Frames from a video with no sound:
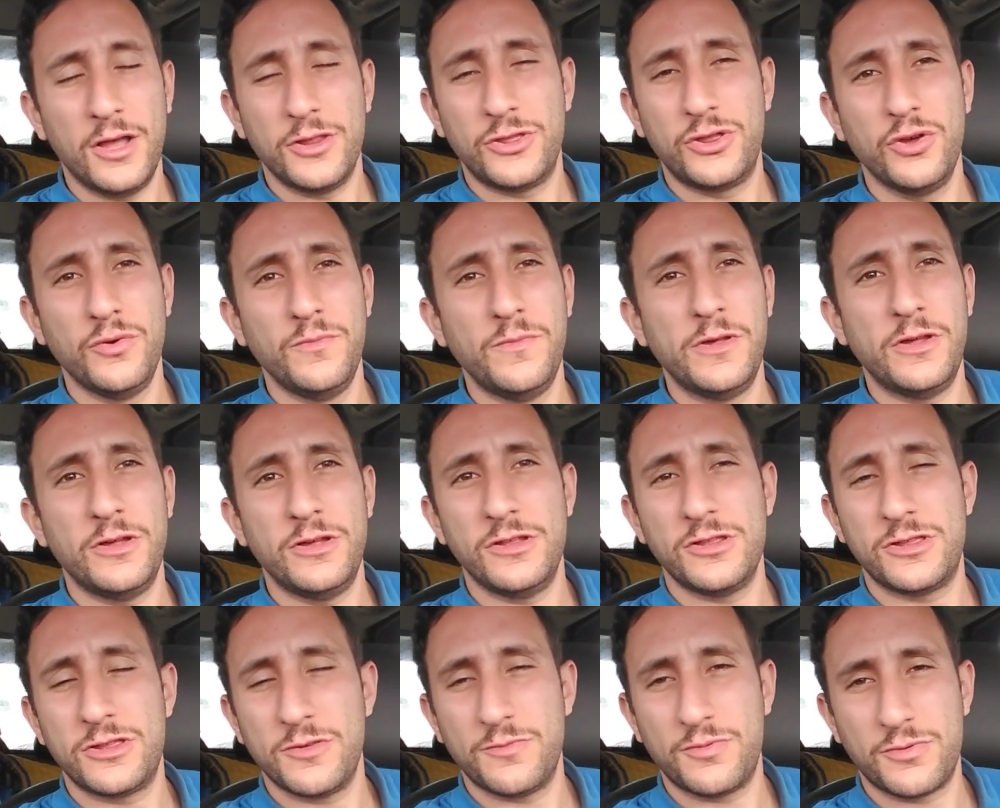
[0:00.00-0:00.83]
2
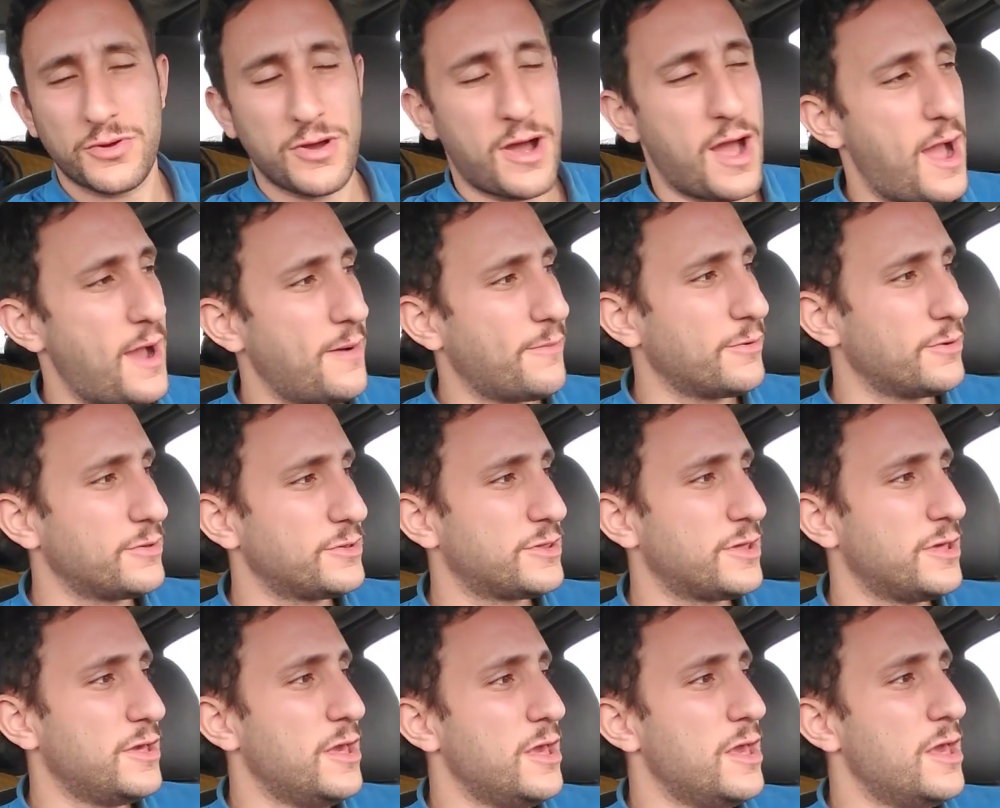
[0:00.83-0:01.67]
million
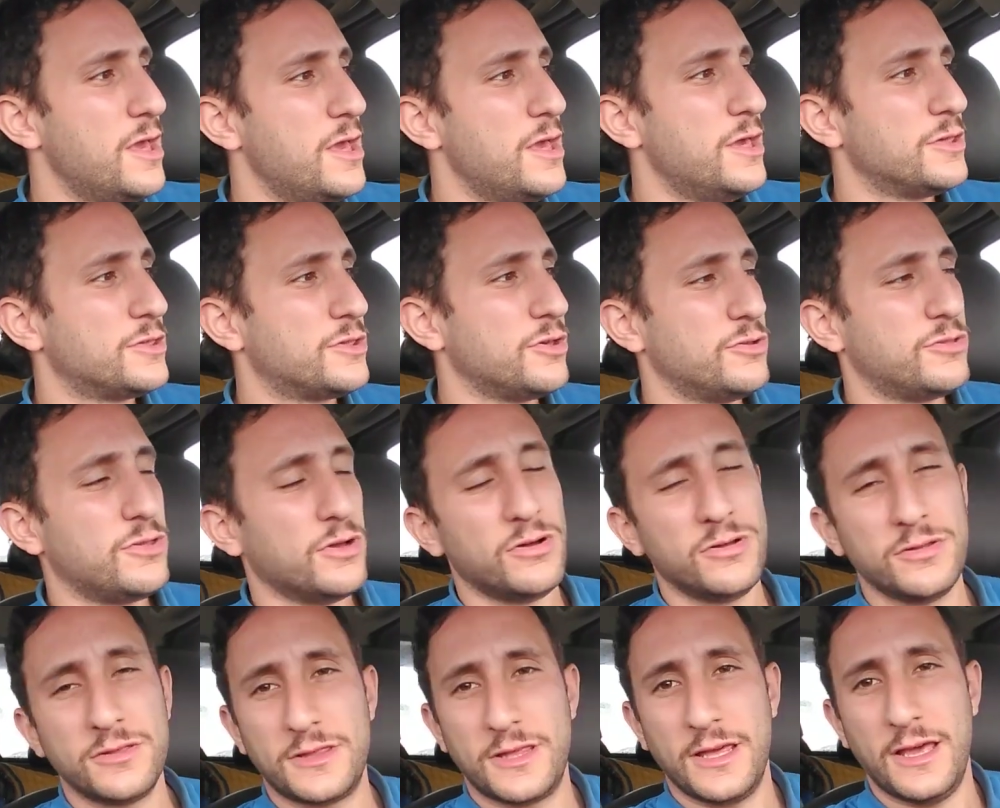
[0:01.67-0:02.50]
subscribers. So
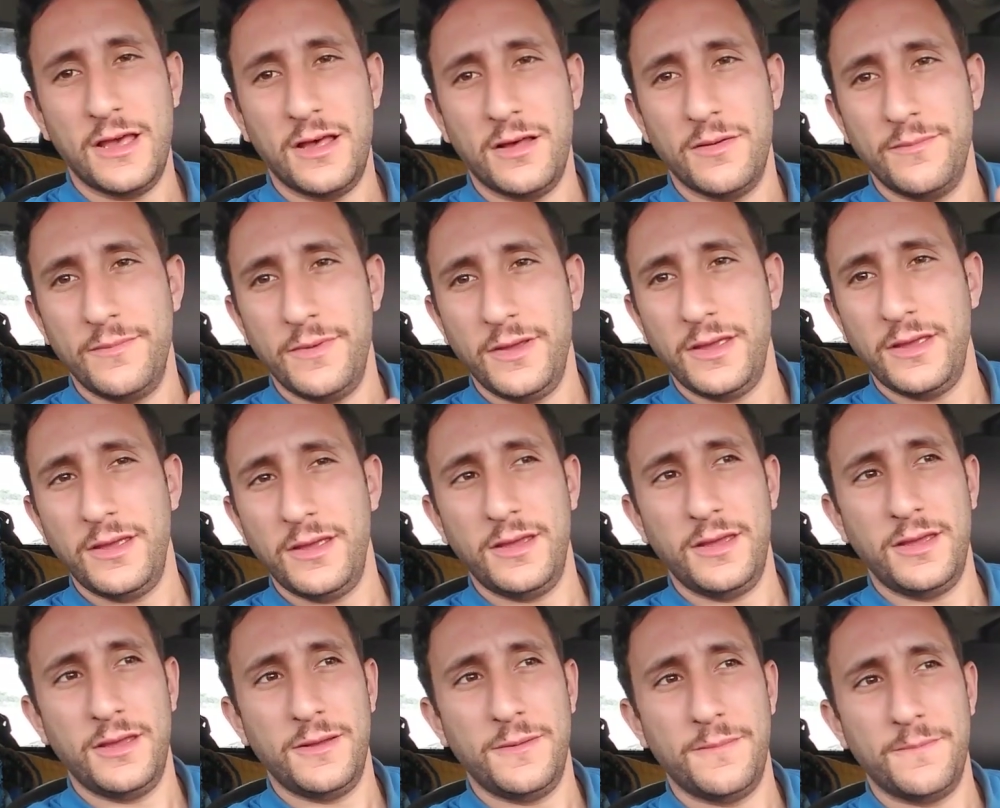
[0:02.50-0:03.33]
don't tell
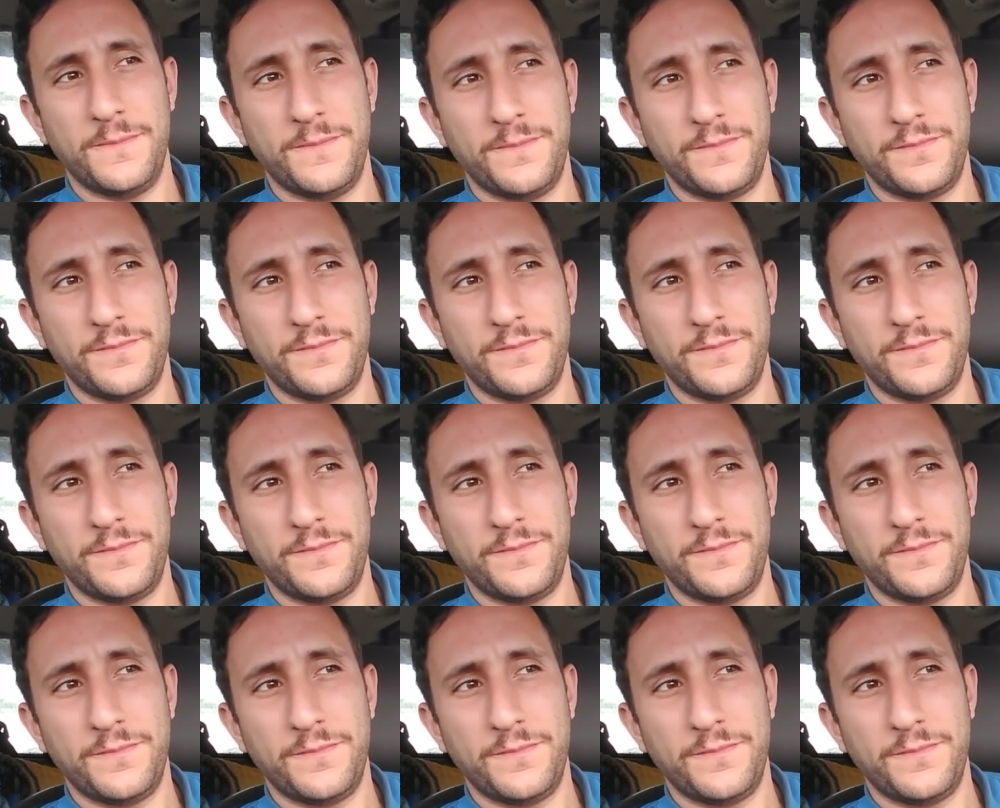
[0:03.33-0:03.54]
me,